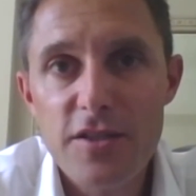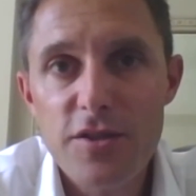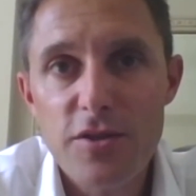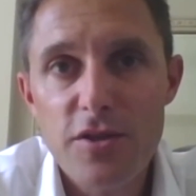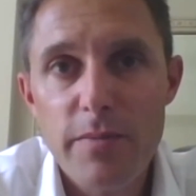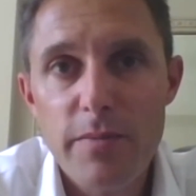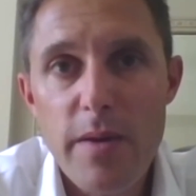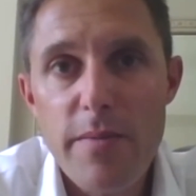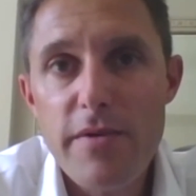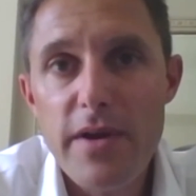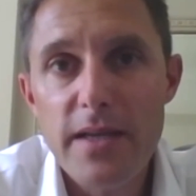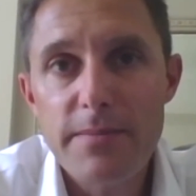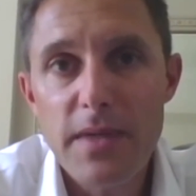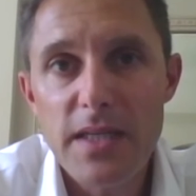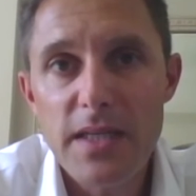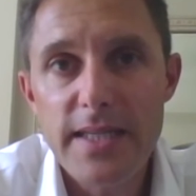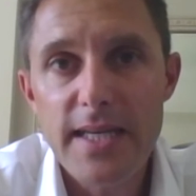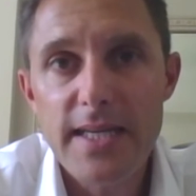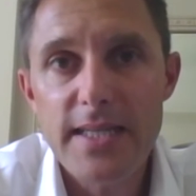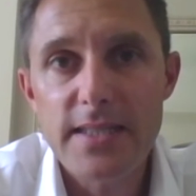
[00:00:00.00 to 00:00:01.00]
to commemorate
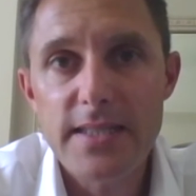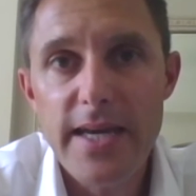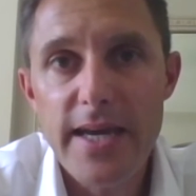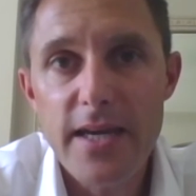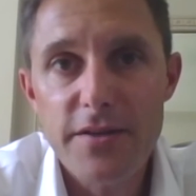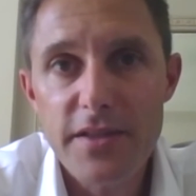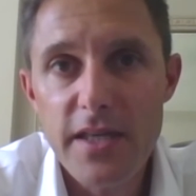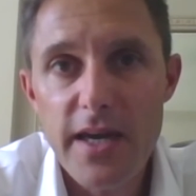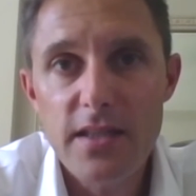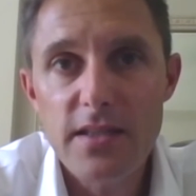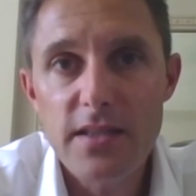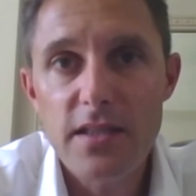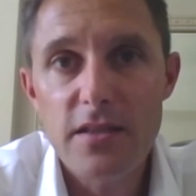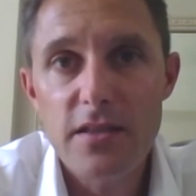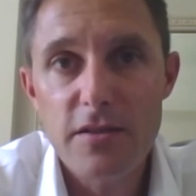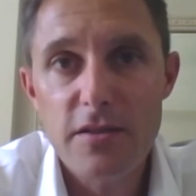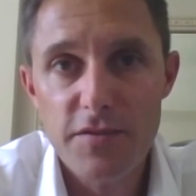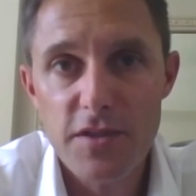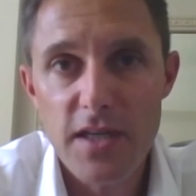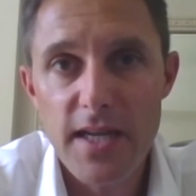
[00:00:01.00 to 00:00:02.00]
Mandela Day on the
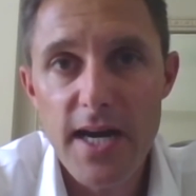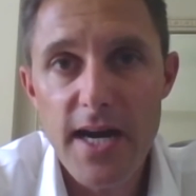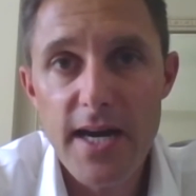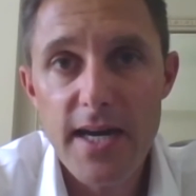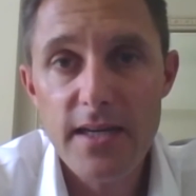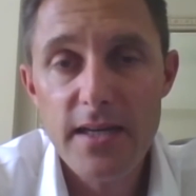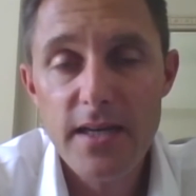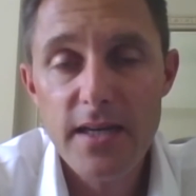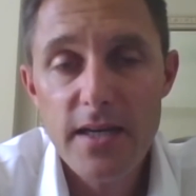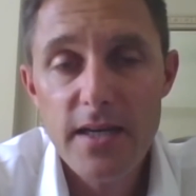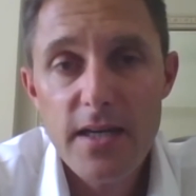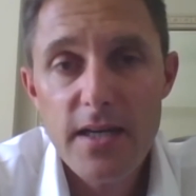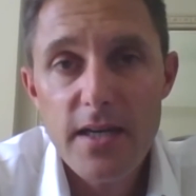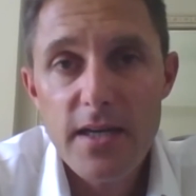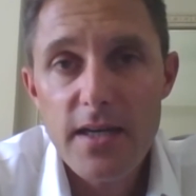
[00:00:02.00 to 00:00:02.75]
18th of July,